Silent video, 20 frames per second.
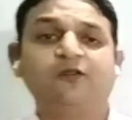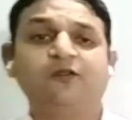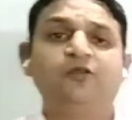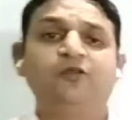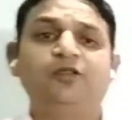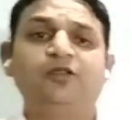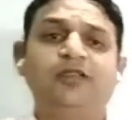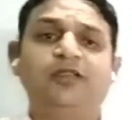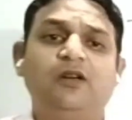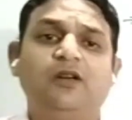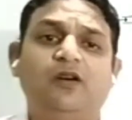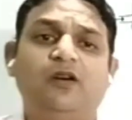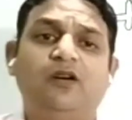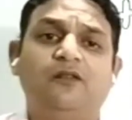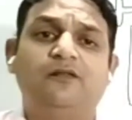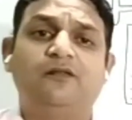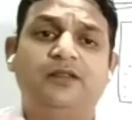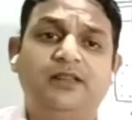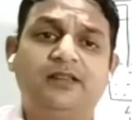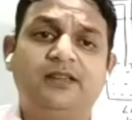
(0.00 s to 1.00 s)
The
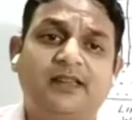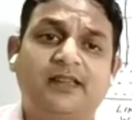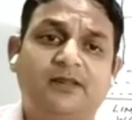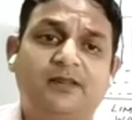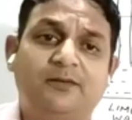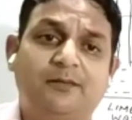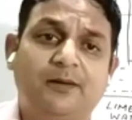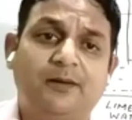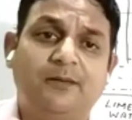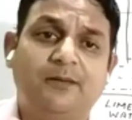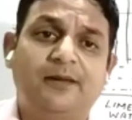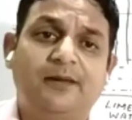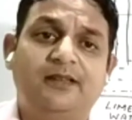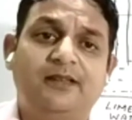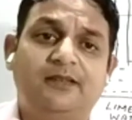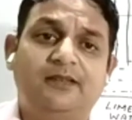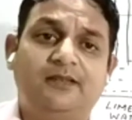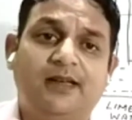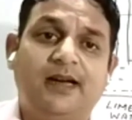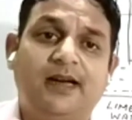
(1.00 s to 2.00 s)
conclusion of this
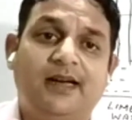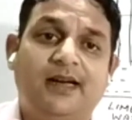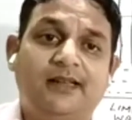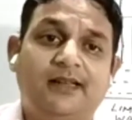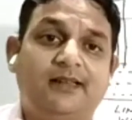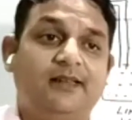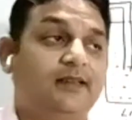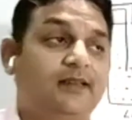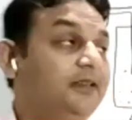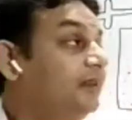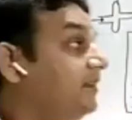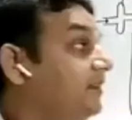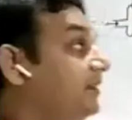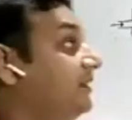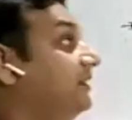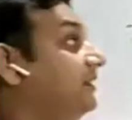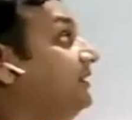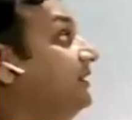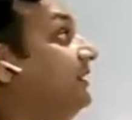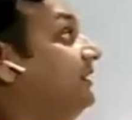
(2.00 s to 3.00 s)
experiment is that
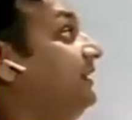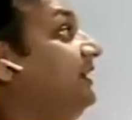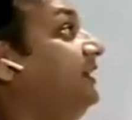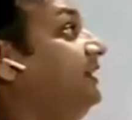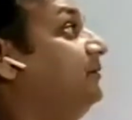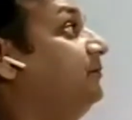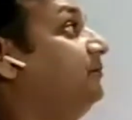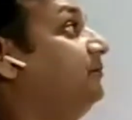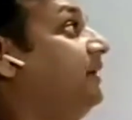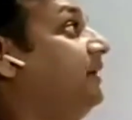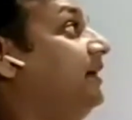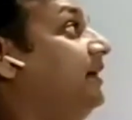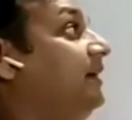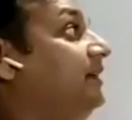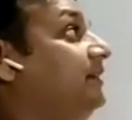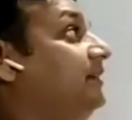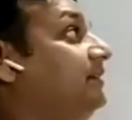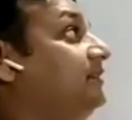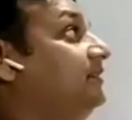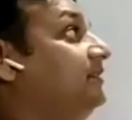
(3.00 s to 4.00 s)
green
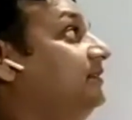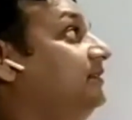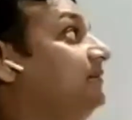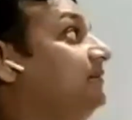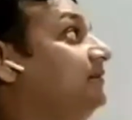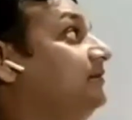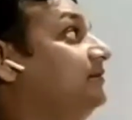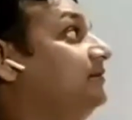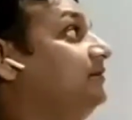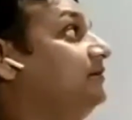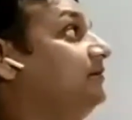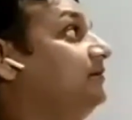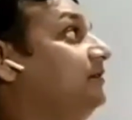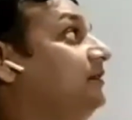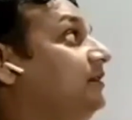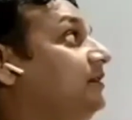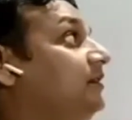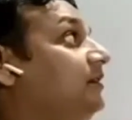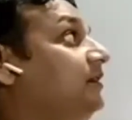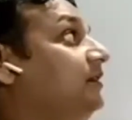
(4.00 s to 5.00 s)
plants
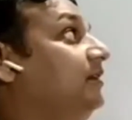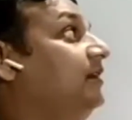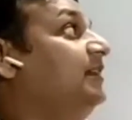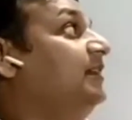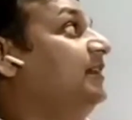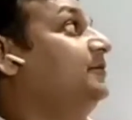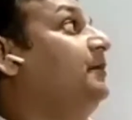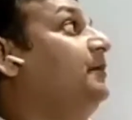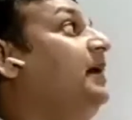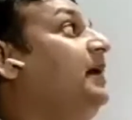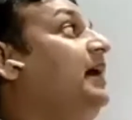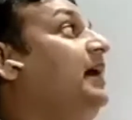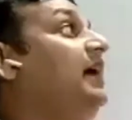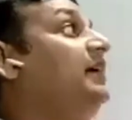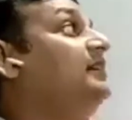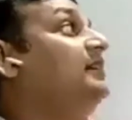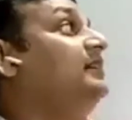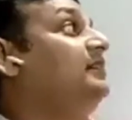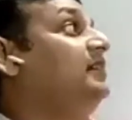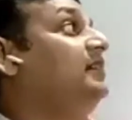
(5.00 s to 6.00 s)

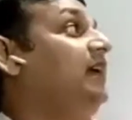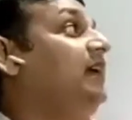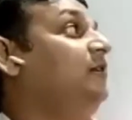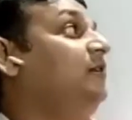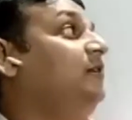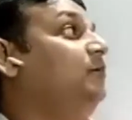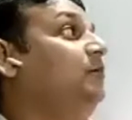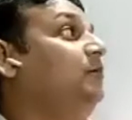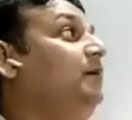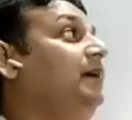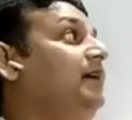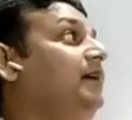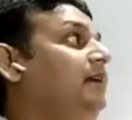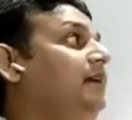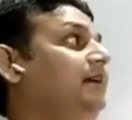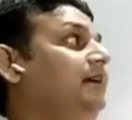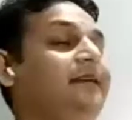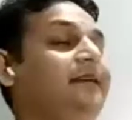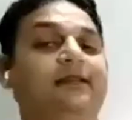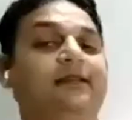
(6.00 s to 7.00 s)
respires
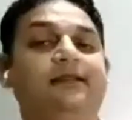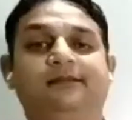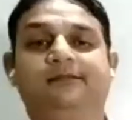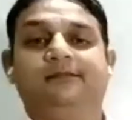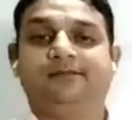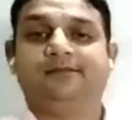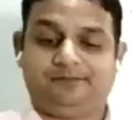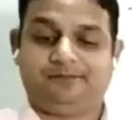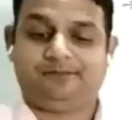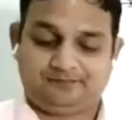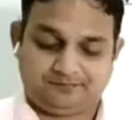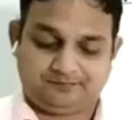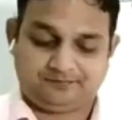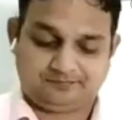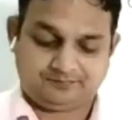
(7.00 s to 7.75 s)
aerobically,